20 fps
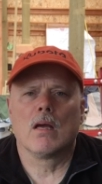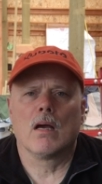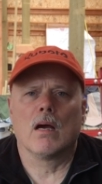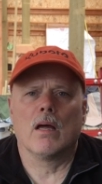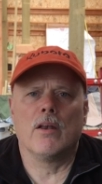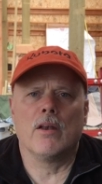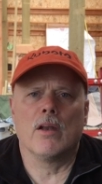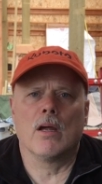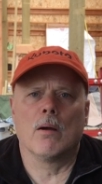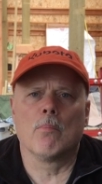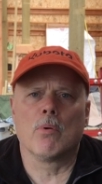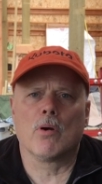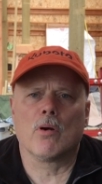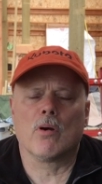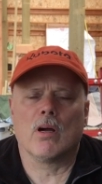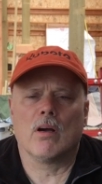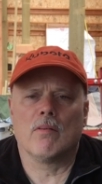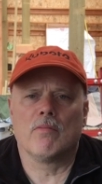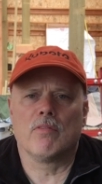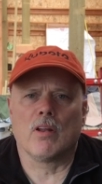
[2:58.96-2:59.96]
a number
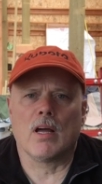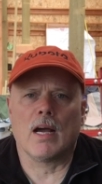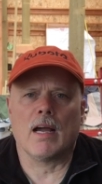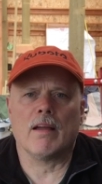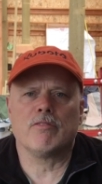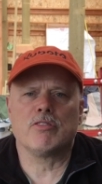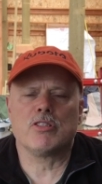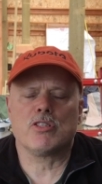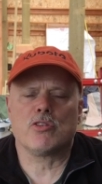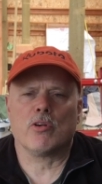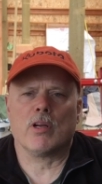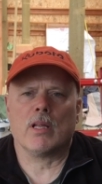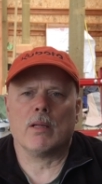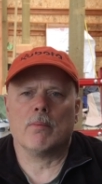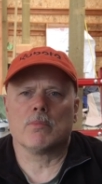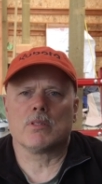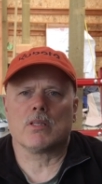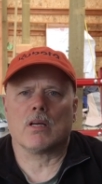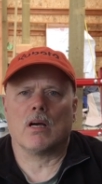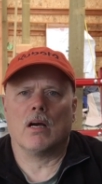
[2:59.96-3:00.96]
of live
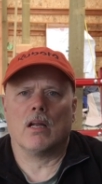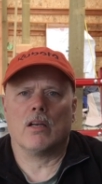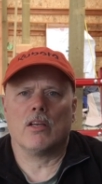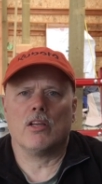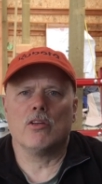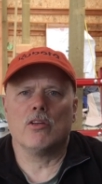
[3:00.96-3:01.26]
streams on